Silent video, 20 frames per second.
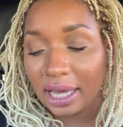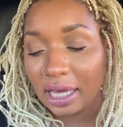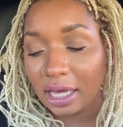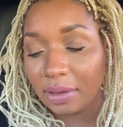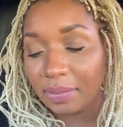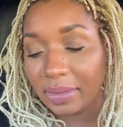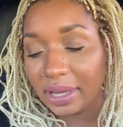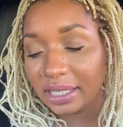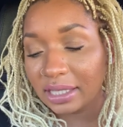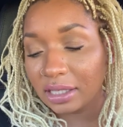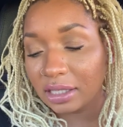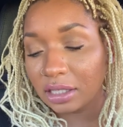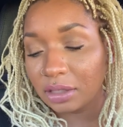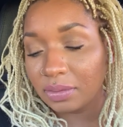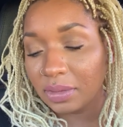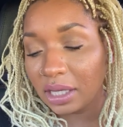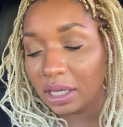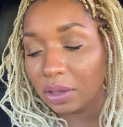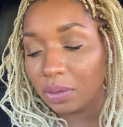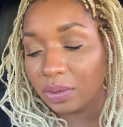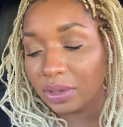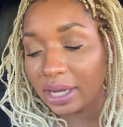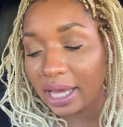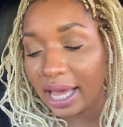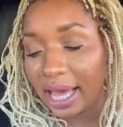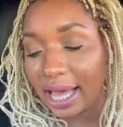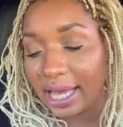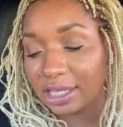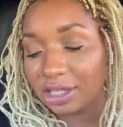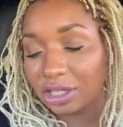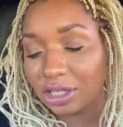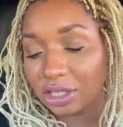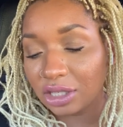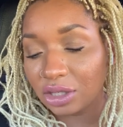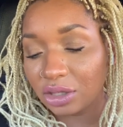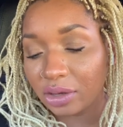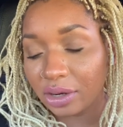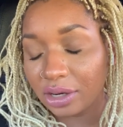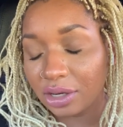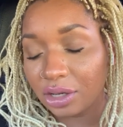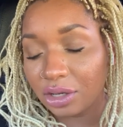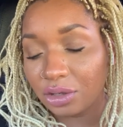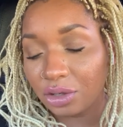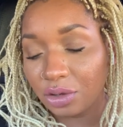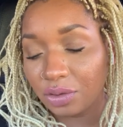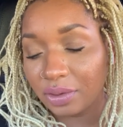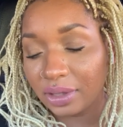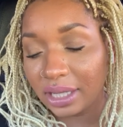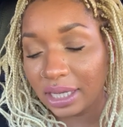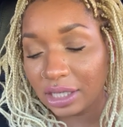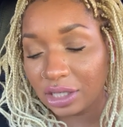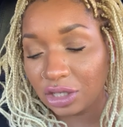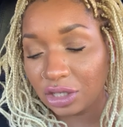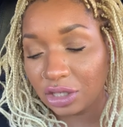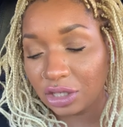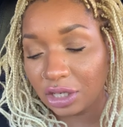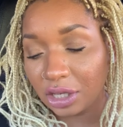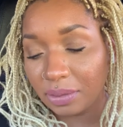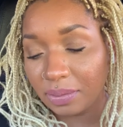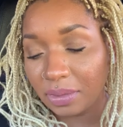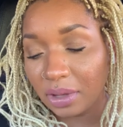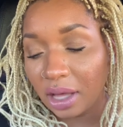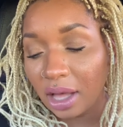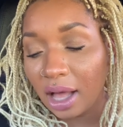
He messaged me when I had just started a new relationship.